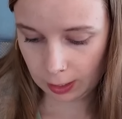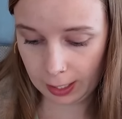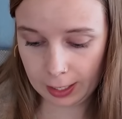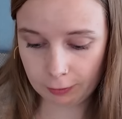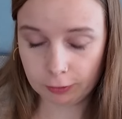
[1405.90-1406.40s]

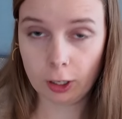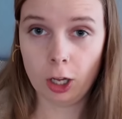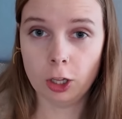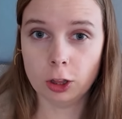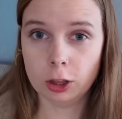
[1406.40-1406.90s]
I have
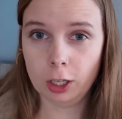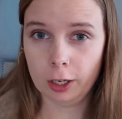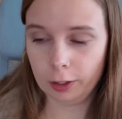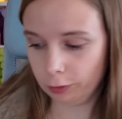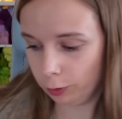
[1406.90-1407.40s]
a
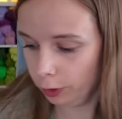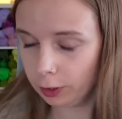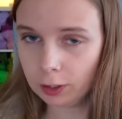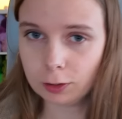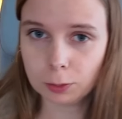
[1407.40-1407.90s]
lot of
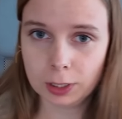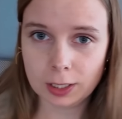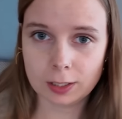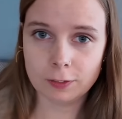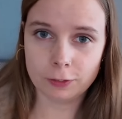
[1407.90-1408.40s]
work this
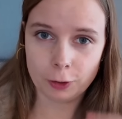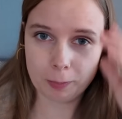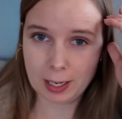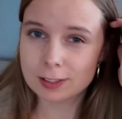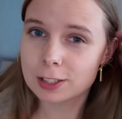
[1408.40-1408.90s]
week for
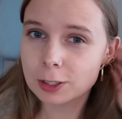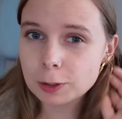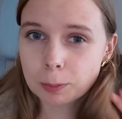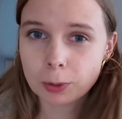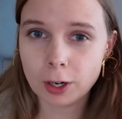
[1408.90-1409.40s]
my
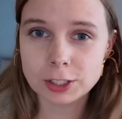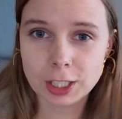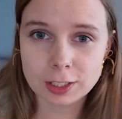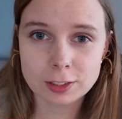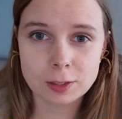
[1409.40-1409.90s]
secret
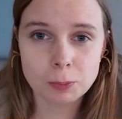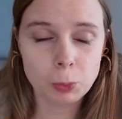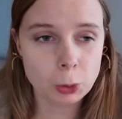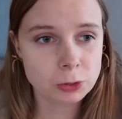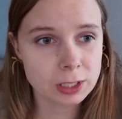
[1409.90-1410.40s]
project
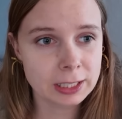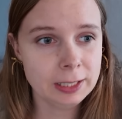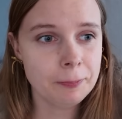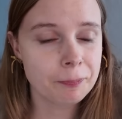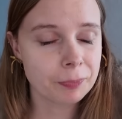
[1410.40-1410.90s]
mostly,